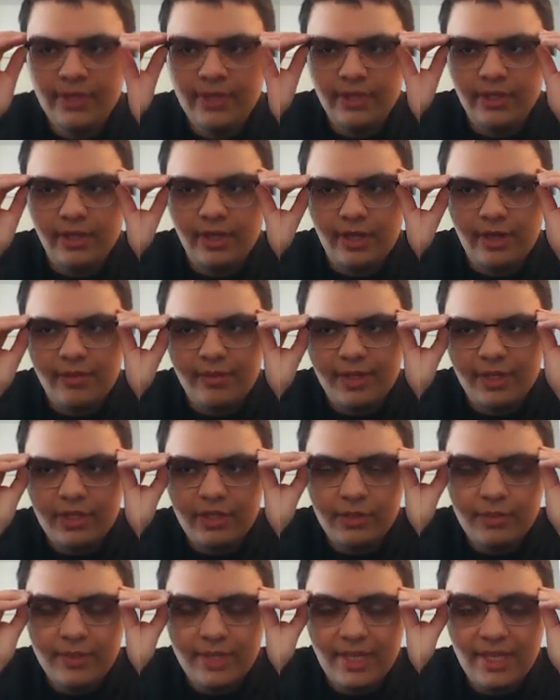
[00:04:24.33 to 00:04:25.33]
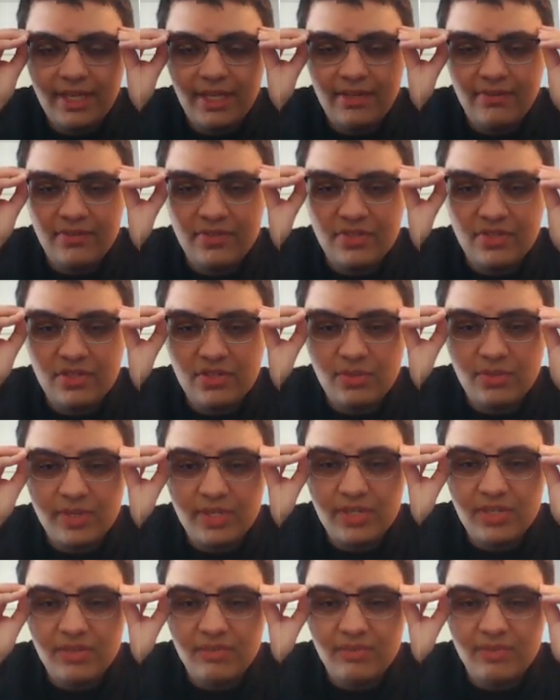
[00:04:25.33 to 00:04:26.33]
It could be that kind of a
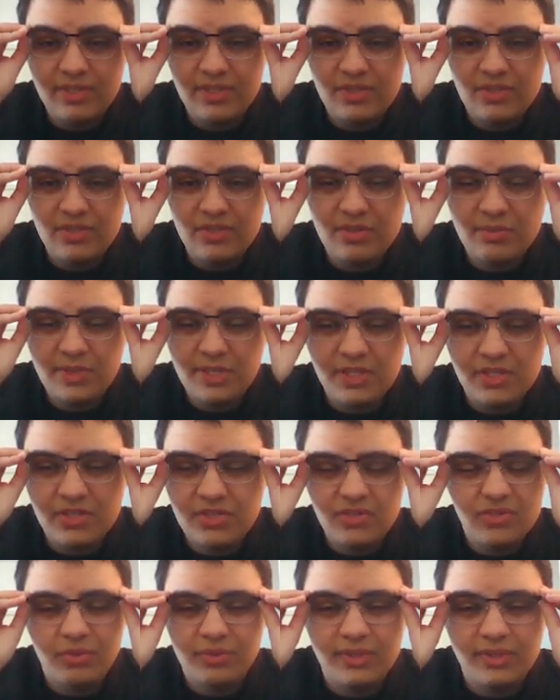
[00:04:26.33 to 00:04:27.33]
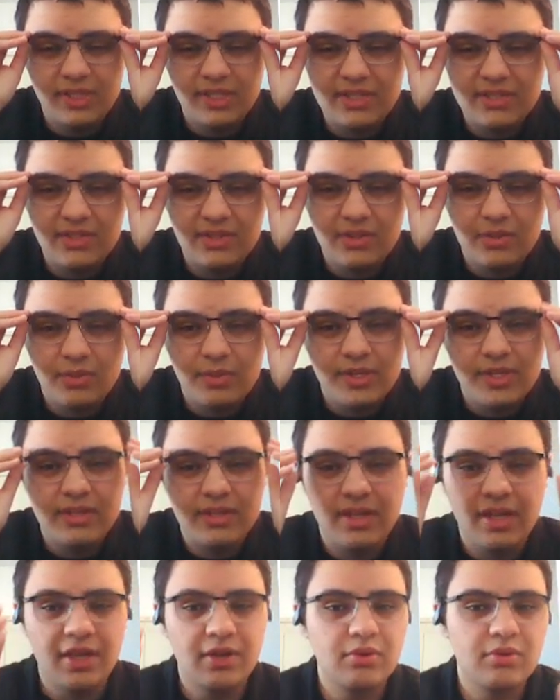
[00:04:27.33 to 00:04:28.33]
situation, because Trump, I just don't think, is going to win.
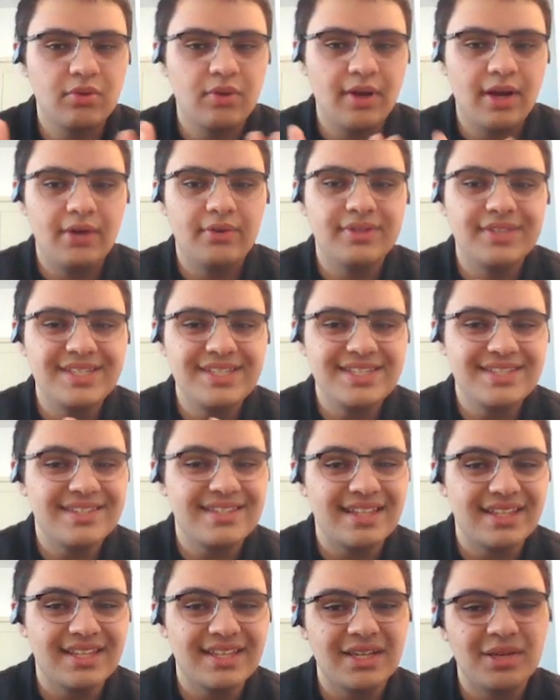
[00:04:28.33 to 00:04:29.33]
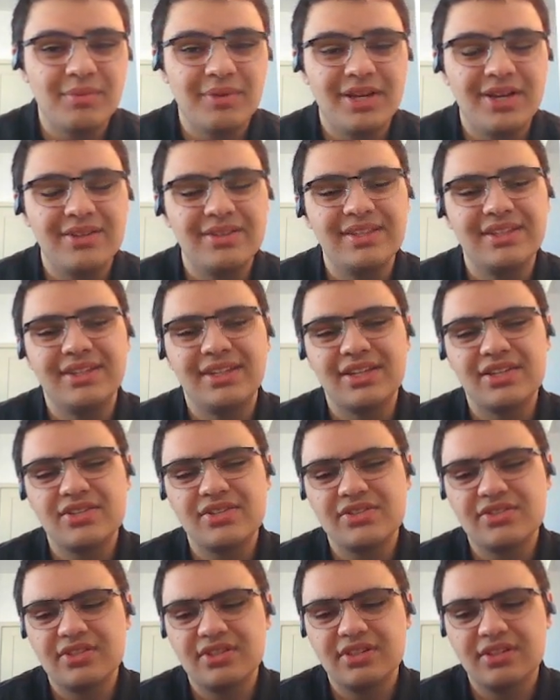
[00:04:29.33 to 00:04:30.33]
I don't know how he's thinking about how the election
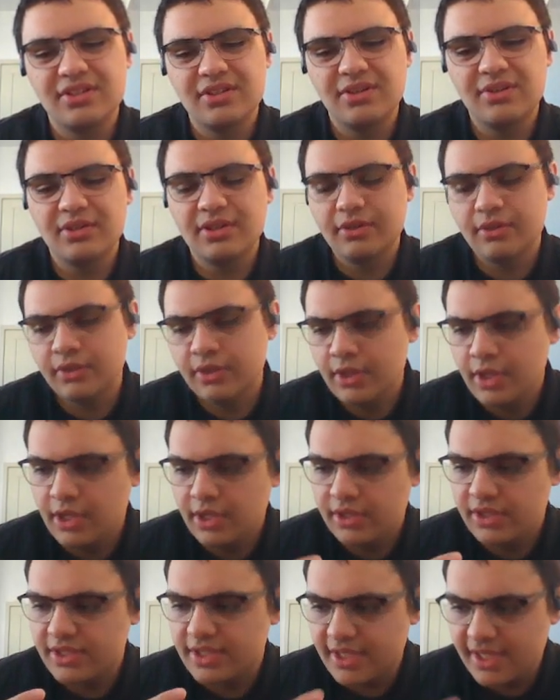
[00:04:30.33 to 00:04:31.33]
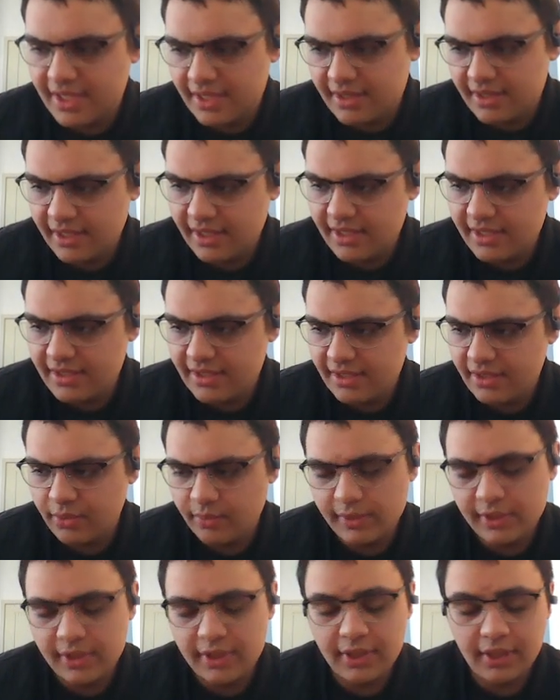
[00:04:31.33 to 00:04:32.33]
is going to go, though. Does he think he's going to
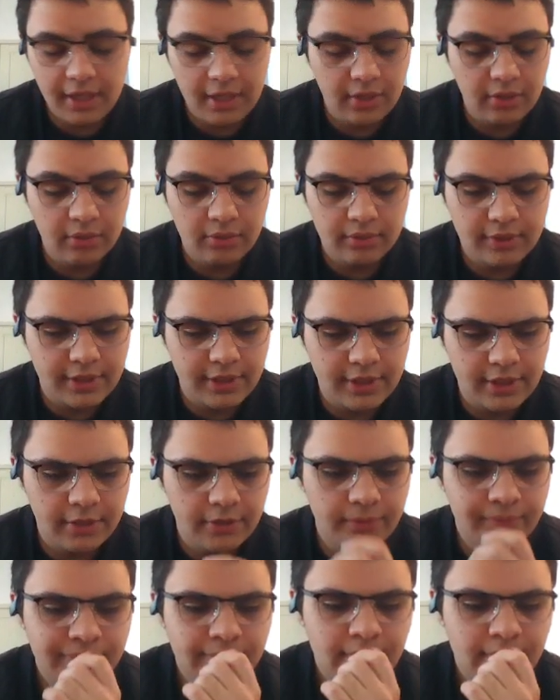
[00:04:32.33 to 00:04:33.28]
win? I don't really know.